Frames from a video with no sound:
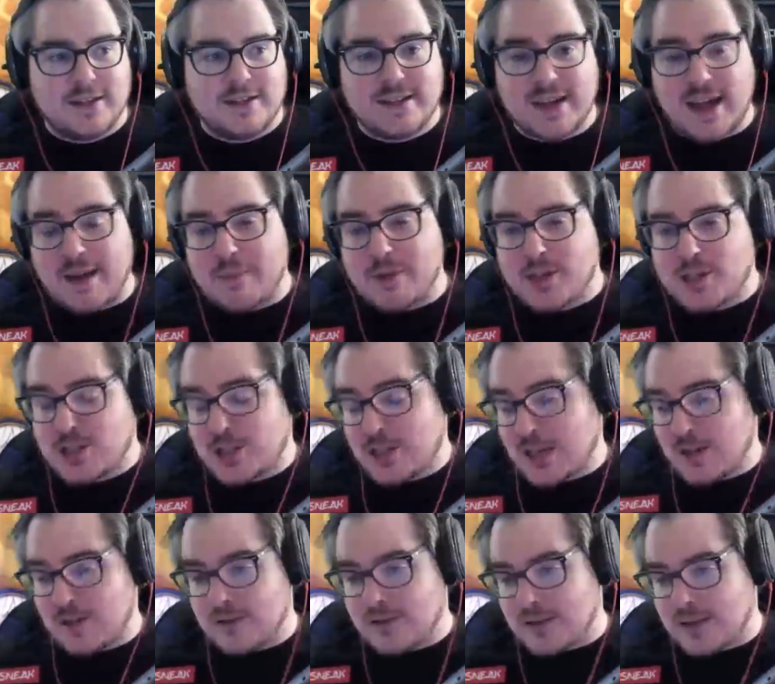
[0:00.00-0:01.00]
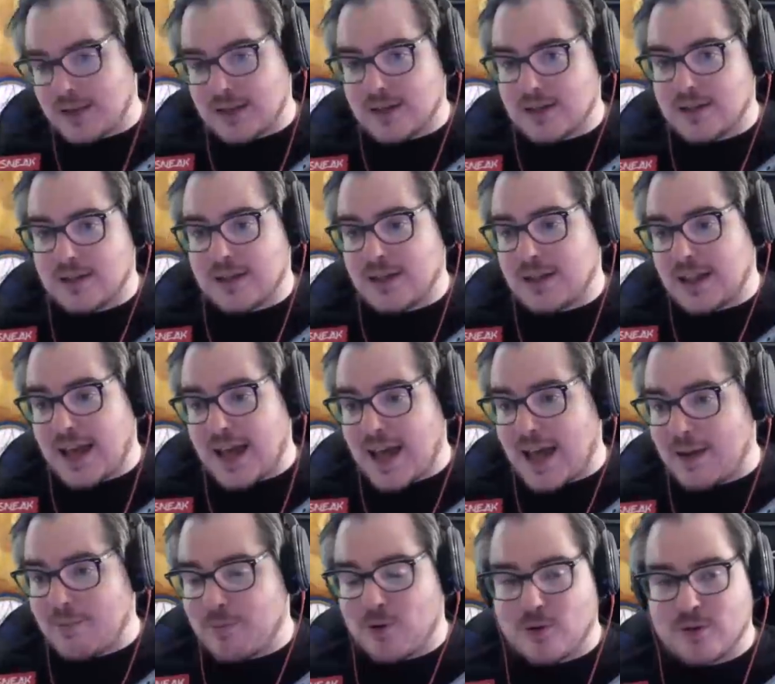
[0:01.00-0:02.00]
damage dealt in the
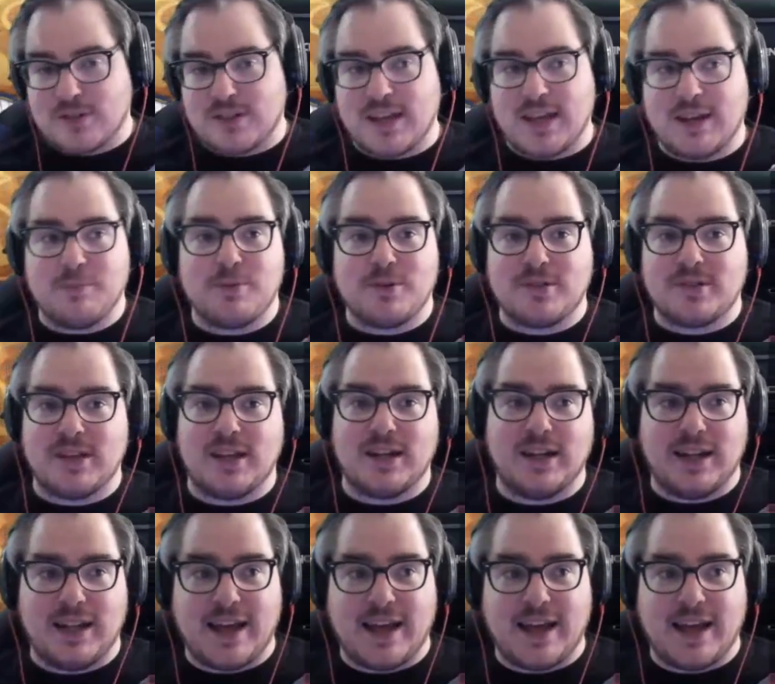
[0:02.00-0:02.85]
lab or 10%